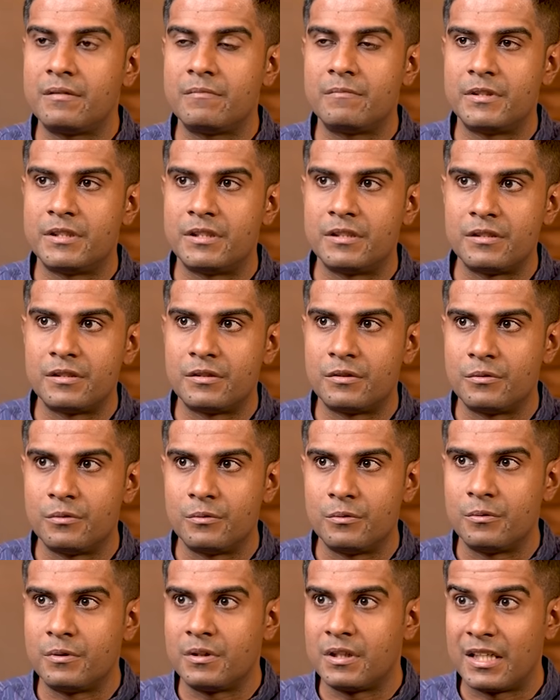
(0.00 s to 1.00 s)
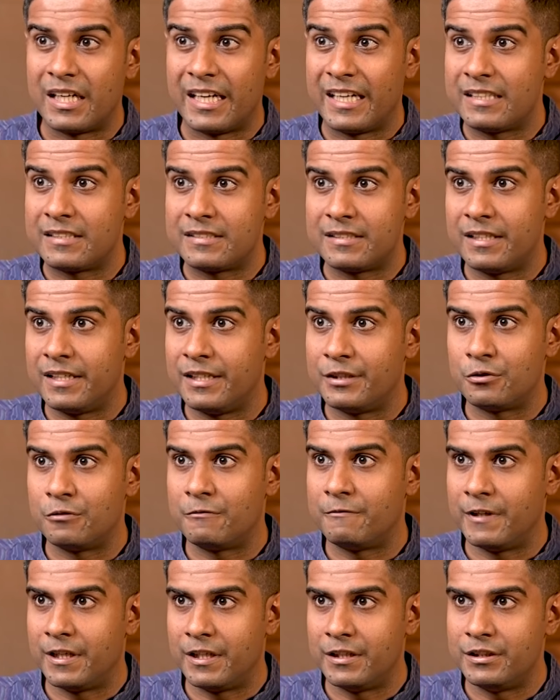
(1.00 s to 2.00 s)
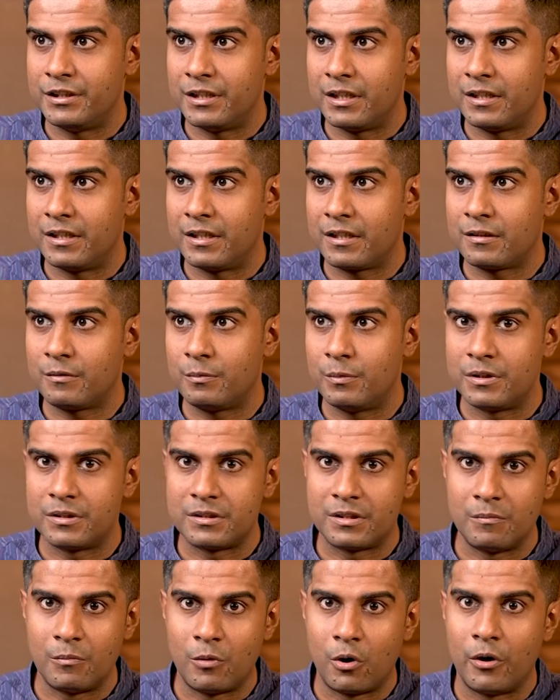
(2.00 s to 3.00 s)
which is to cleanse the nasopharyngeal duct with some